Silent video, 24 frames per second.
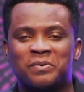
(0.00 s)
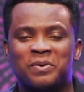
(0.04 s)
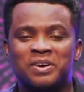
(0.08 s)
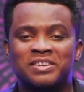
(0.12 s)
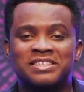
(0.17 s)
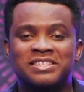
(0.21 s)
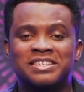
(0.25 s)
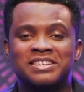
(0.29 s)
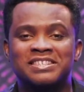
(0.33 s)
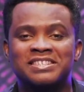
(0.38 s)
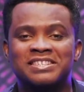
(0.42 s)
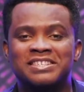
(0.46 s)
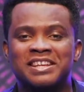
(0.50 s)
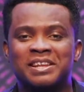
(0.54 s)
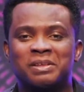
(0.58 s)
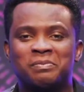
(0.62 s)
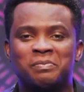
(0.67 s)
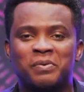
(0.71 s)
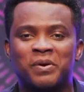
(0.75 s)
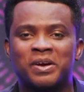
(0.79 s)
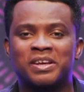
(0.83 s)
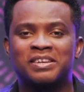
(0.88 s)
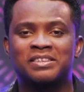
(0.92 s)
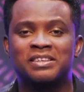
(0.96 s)
We're still
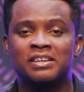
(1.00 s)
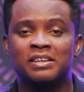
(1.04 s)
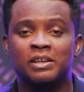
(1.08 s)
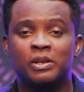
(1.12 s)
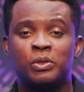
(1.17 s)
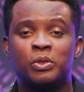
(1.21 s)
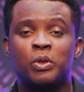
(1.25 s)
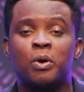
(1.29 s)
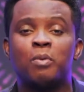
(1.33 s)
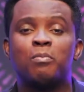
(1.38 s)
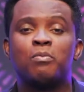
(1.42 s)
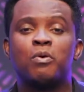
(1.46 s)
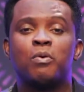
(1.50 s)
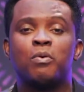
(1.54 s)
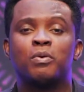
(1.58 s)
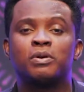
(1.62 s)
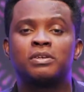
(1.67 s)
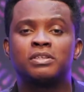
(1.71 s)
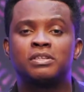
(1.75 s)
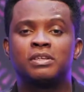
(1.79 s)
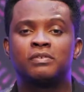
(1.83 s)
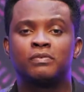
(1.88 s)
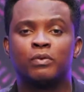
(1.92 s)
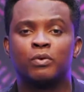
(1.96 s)
celebrating the
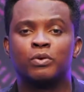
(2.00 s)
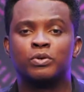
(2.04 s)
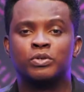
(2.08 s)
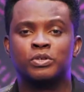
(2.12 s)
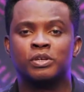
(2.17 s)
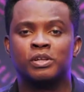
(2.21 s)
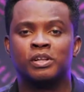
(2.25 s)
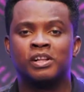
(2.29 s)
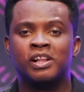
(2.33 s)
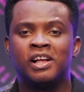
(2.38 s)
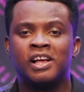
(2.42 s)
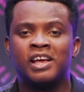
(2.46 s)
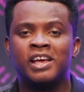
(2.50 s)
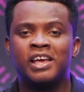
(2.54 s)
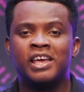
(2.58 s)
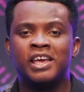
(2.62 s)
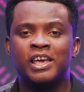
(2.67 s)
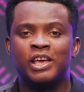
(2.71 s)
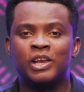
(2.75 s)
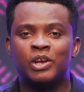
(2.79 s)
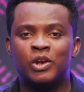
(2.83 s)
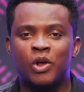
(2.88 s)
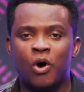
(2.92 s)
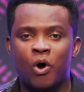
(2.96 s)
#1 devotional
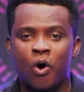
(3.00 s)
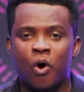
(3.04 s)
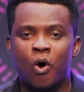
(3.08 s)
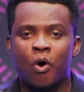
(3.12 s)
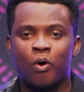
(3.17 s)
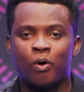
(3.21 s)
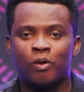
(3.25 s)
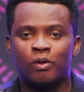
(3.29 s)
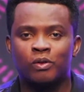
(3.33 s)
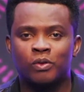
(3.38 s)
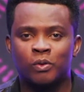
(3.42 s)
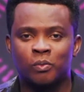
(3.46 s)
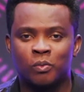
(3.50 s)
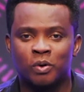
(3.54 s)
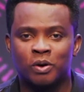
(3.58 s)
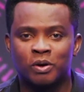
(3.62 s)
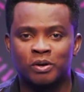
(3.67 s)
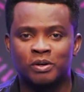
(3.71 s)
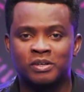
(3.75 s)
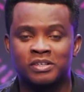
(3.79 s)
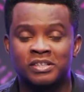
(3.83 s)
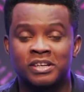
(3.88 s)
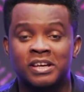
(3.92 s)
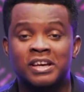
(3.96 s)
in all the
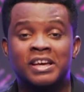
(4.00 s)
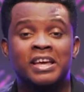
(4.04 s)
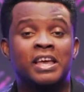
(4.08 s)
world.